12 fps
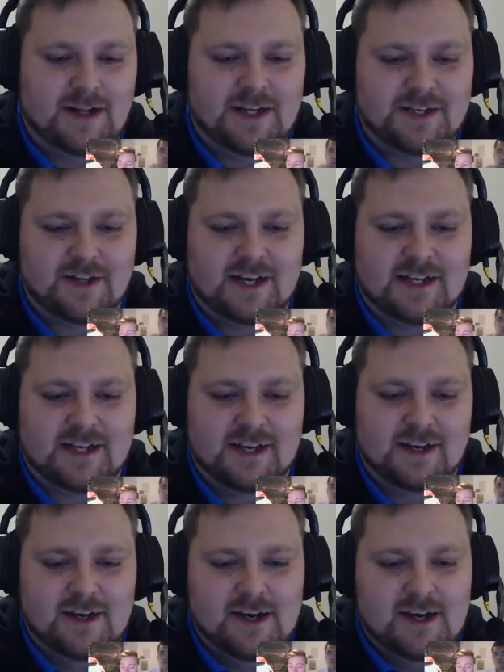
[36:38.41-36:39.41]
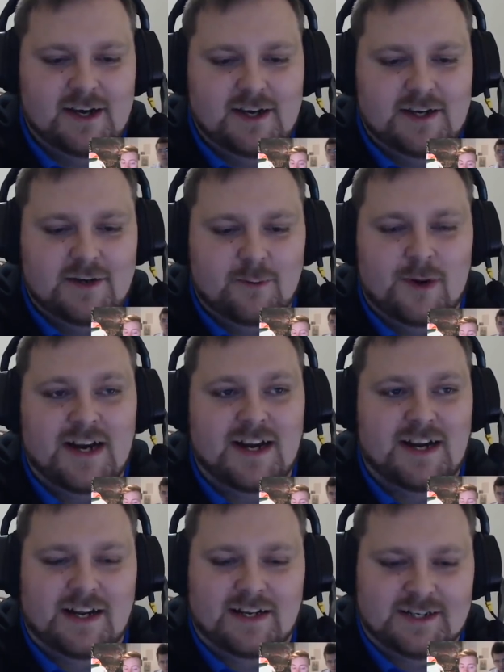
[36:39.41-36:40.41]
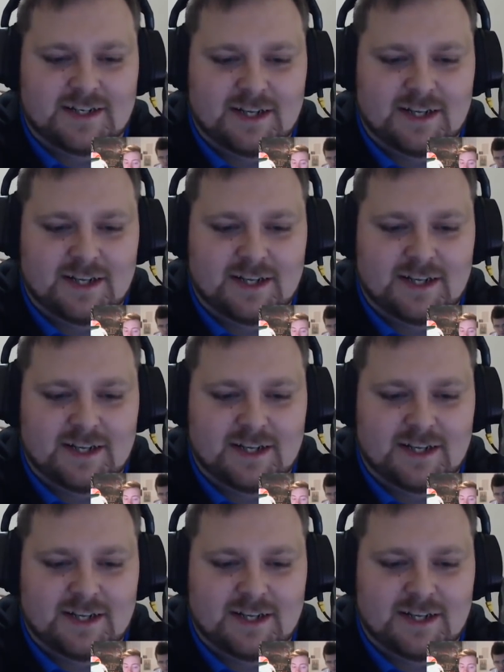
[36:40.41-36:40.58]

These are like the win-ins,